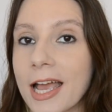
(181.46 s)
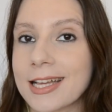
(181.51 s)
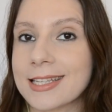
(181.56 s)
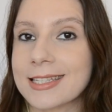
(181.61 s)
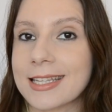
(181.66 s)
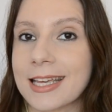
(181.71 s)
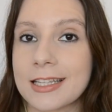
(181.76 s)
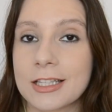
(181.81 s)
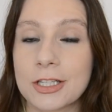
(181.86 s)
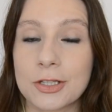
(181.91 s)
I
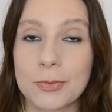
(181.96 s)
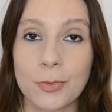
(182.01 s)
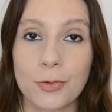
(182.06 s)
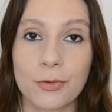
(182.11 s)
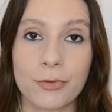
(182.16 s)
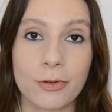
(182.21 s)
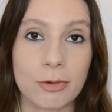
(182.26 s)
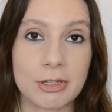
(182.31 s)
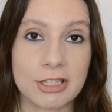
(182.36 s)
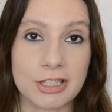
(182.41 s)
said this
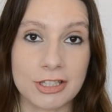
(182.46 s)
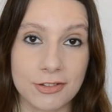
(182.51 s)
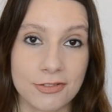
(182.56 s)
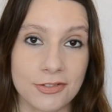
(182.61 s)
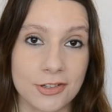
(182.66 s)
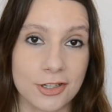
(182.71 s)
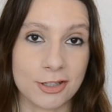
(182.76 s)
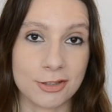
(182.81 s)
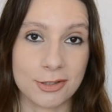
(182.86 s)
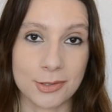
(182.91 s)
movie was
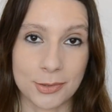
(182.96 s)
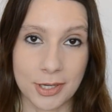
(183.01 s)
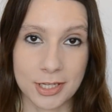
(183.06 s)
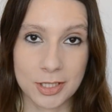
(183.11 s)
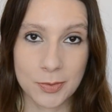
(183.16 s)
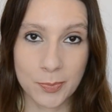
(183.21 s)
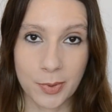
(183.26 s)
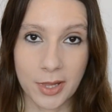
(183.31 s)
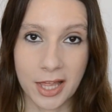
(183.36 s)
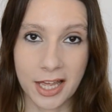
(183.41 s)
difficult to
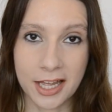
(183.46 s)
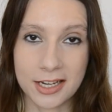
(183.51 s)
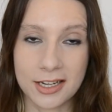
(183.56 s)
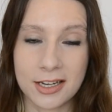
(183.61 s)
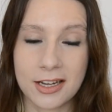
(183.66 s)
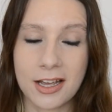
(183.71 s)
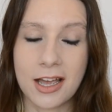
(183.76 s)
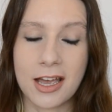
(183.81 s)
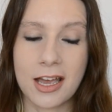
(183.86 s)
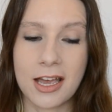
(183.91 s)
explain